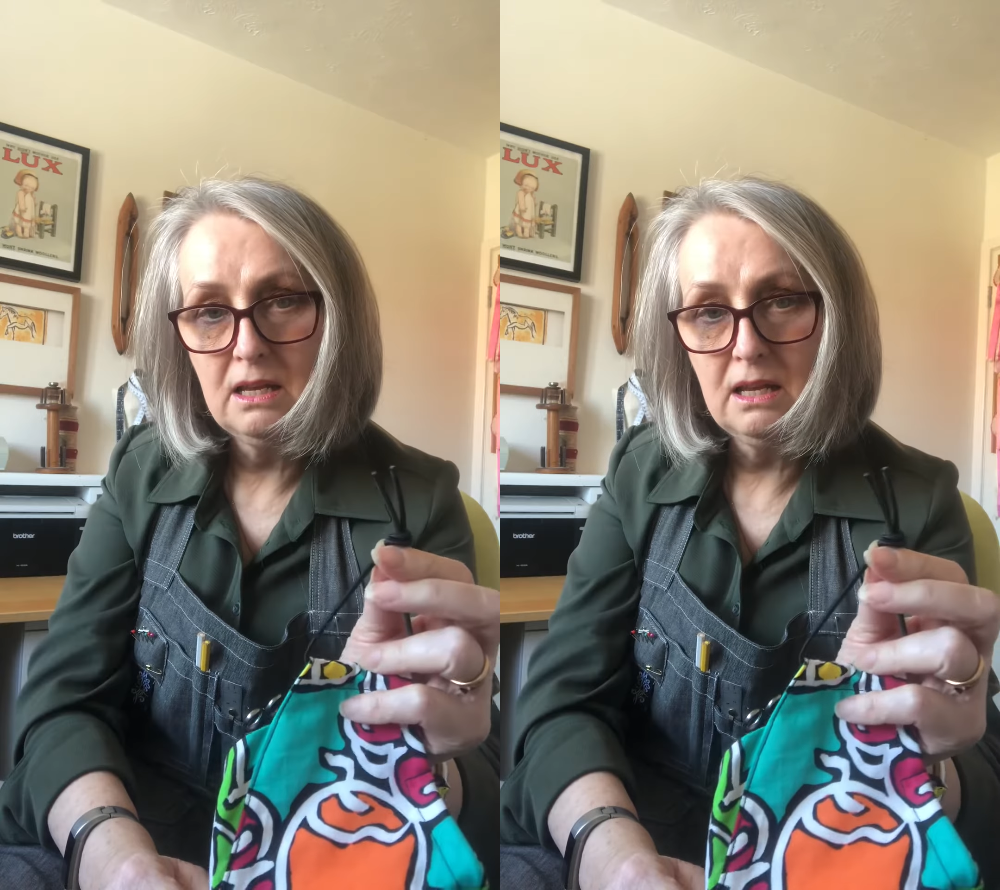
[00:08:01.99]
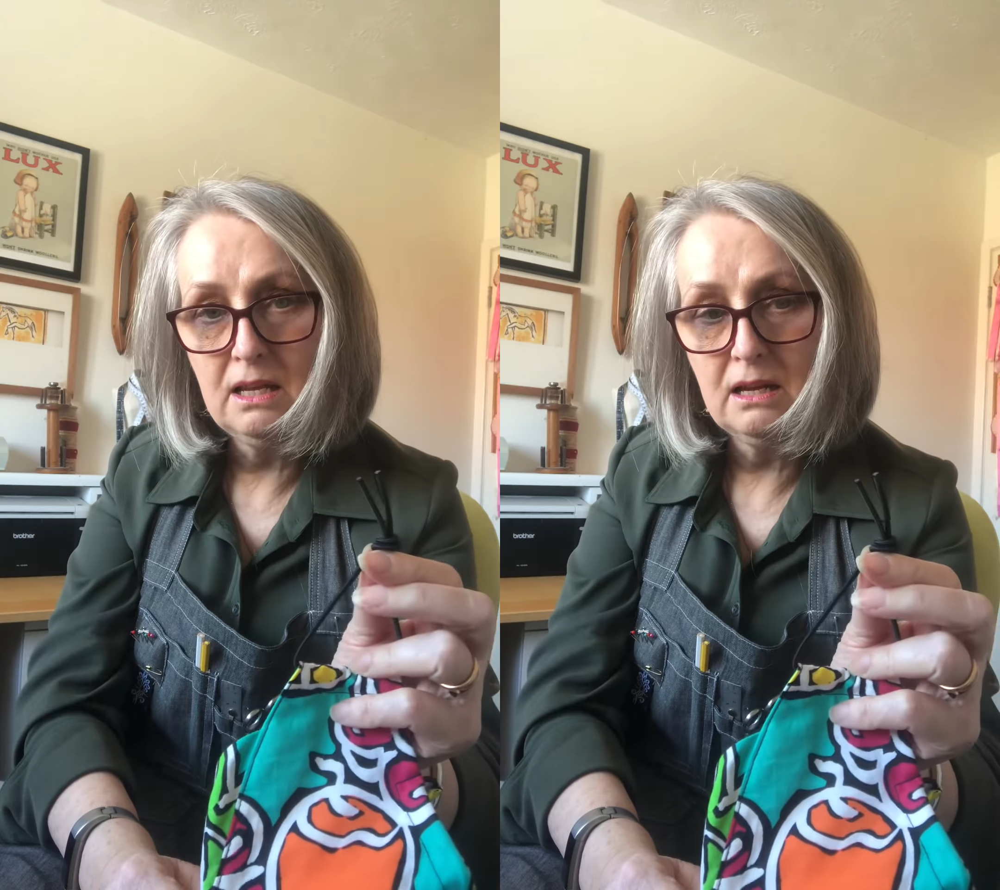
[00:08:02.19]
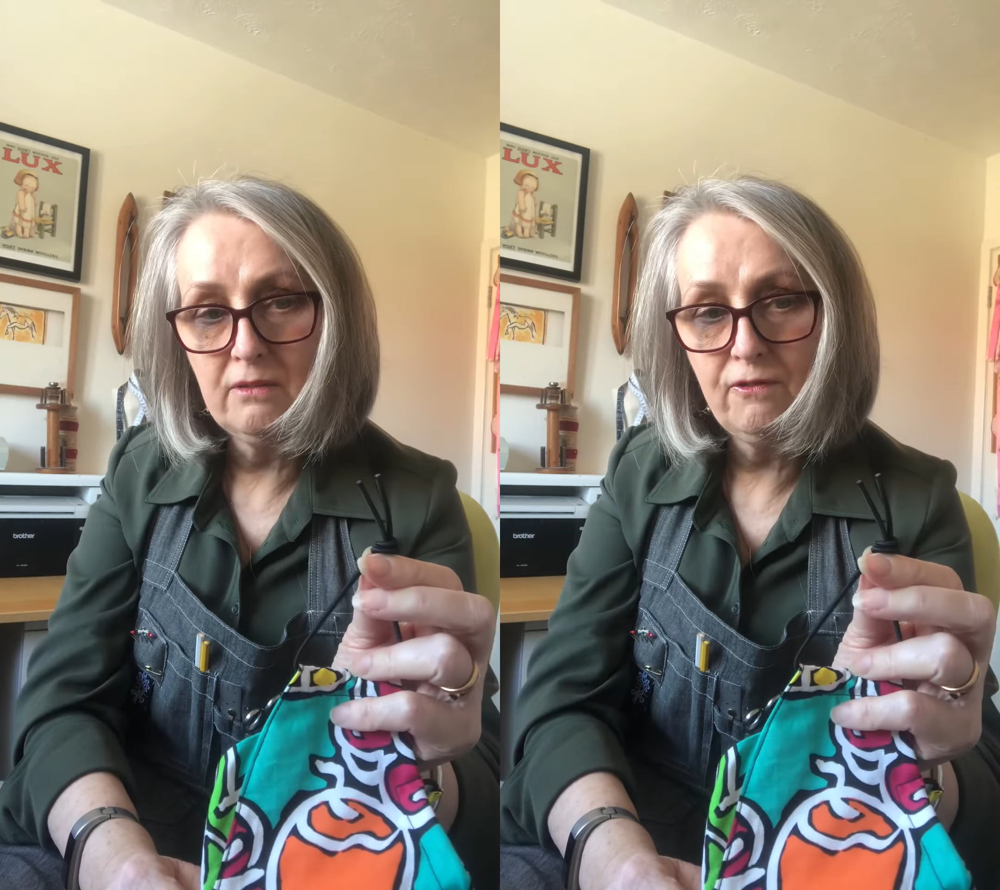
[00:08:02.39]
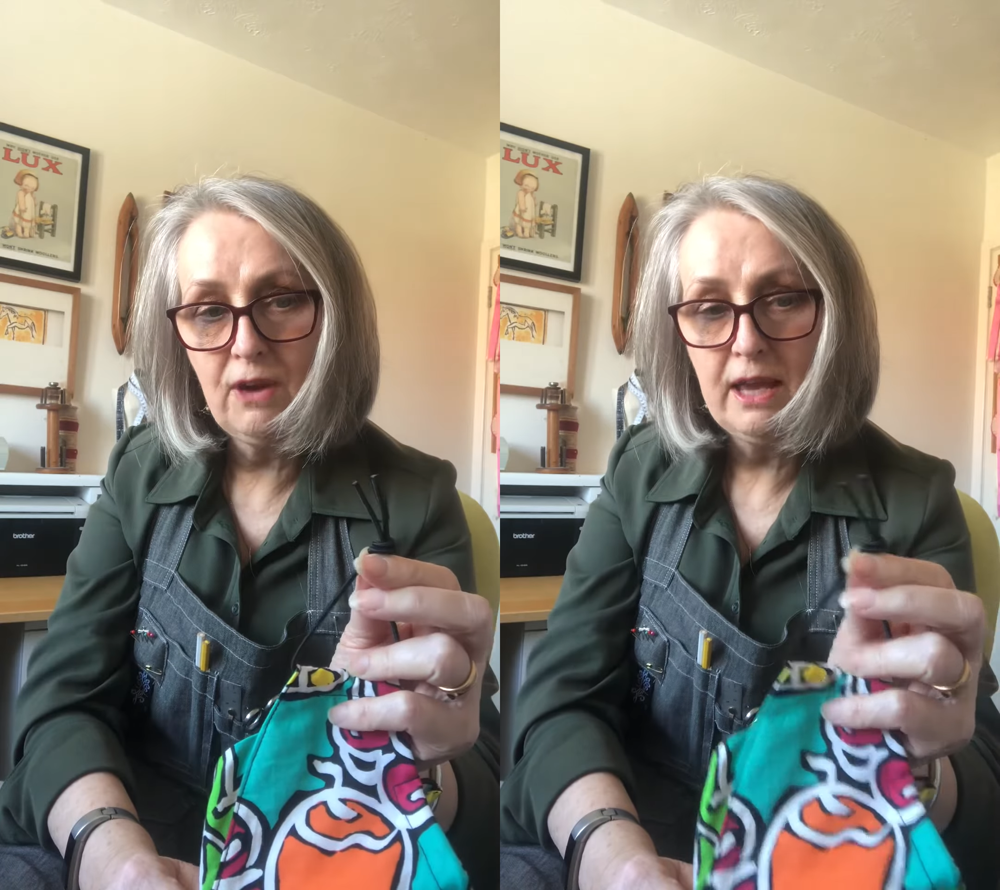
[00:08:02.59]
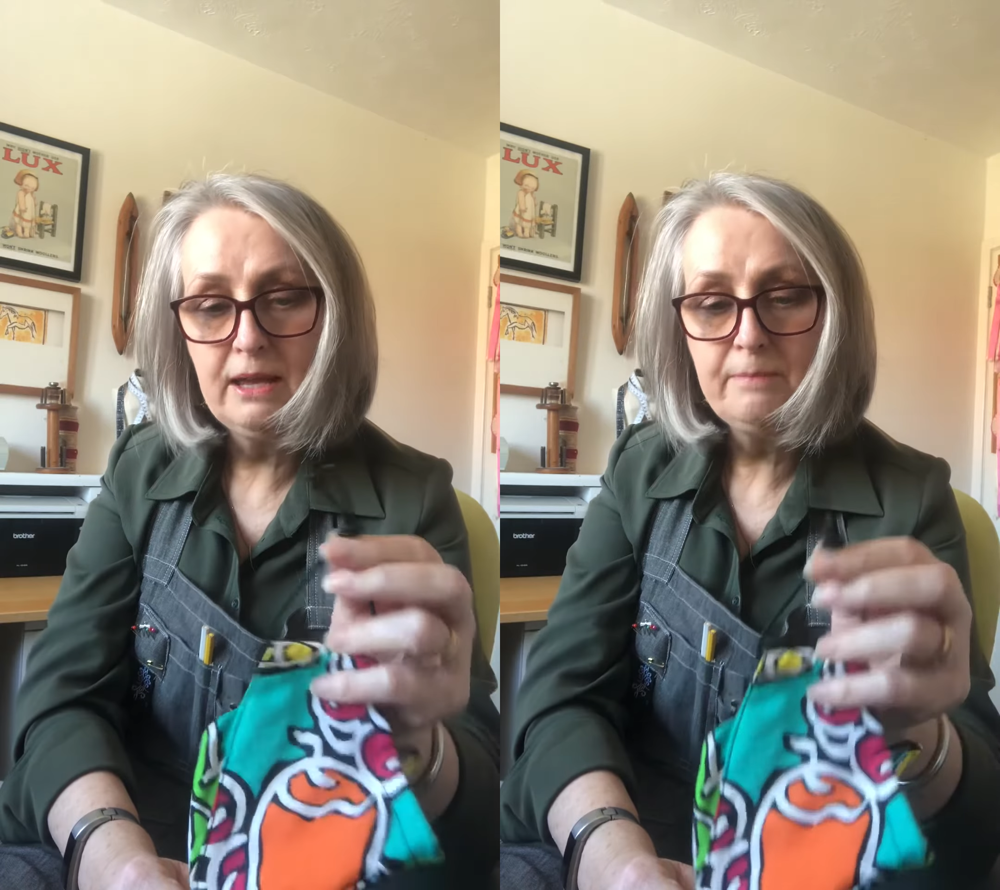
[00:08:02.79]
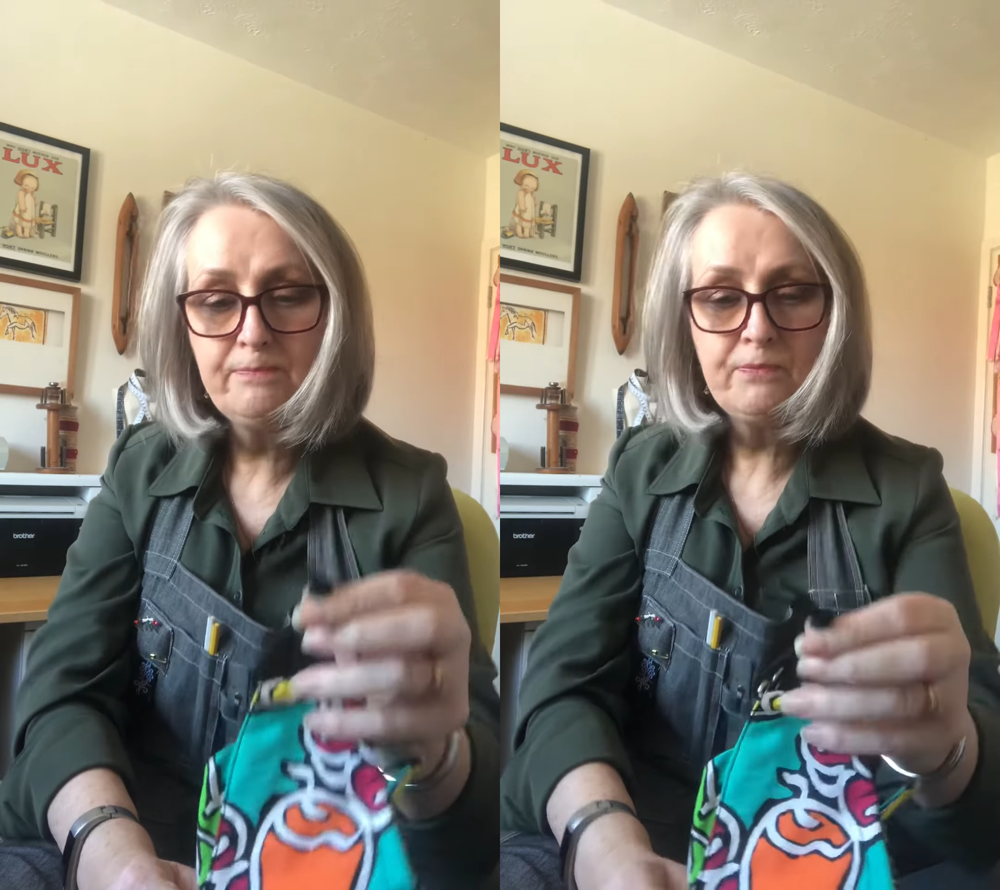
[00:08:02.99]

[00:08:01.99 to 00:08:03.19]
in a flame,